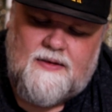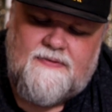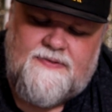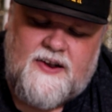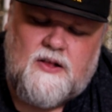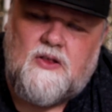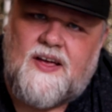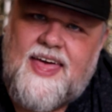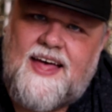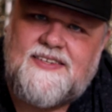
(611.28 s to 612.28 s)
fun to
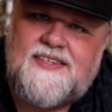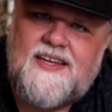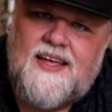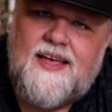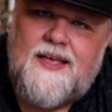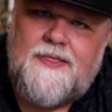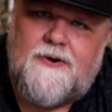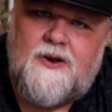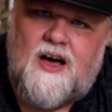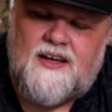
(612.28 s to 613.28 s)
look at.
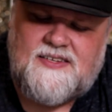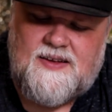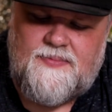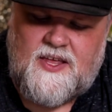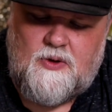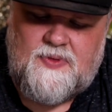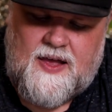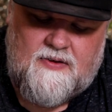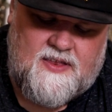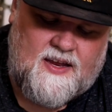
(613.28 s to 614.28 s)
They're not something you
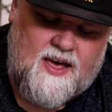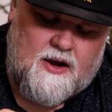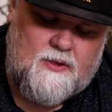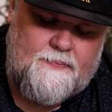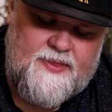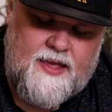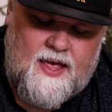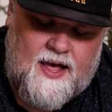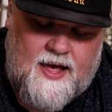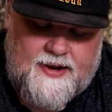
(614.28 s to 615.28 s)
play with and cuddle.
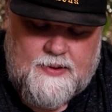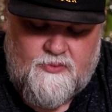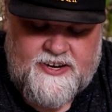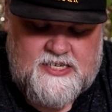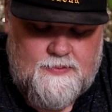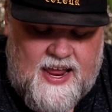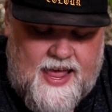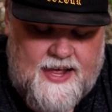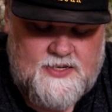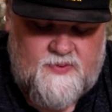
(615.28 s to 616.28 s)
I did moisten my
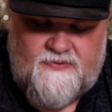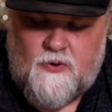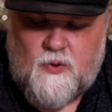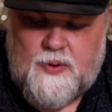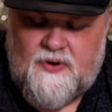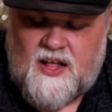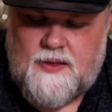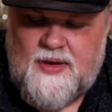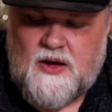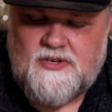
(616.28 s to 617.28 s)
hands before we brought
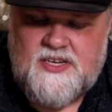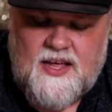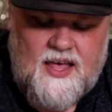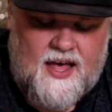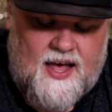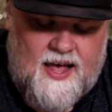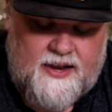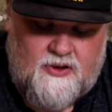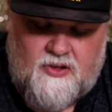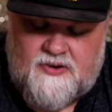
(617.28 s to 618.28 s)
them out,
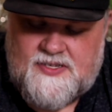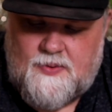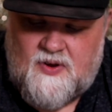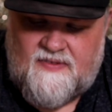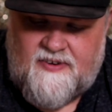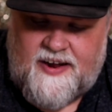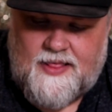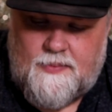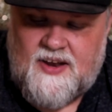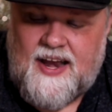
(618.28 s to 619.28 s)
and you'll notice I'm doing very
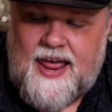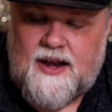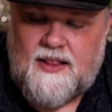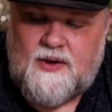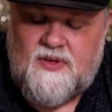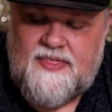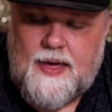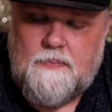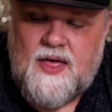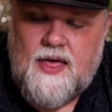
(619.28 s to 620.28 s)
limited handling with
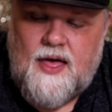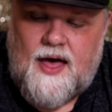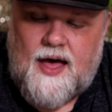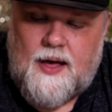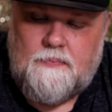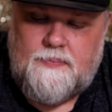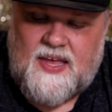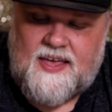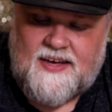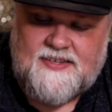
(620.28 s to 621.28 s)
them
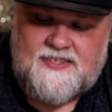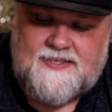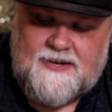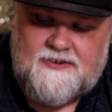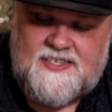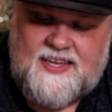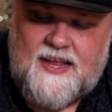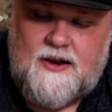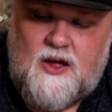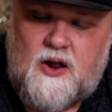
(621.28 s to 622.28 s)
because their
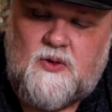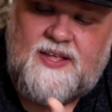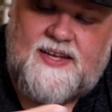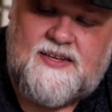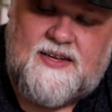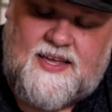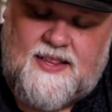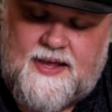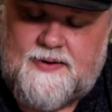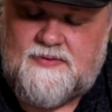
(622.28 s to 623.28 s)
skin, not only
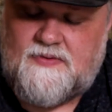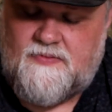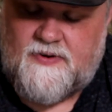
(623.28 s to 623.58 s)
can they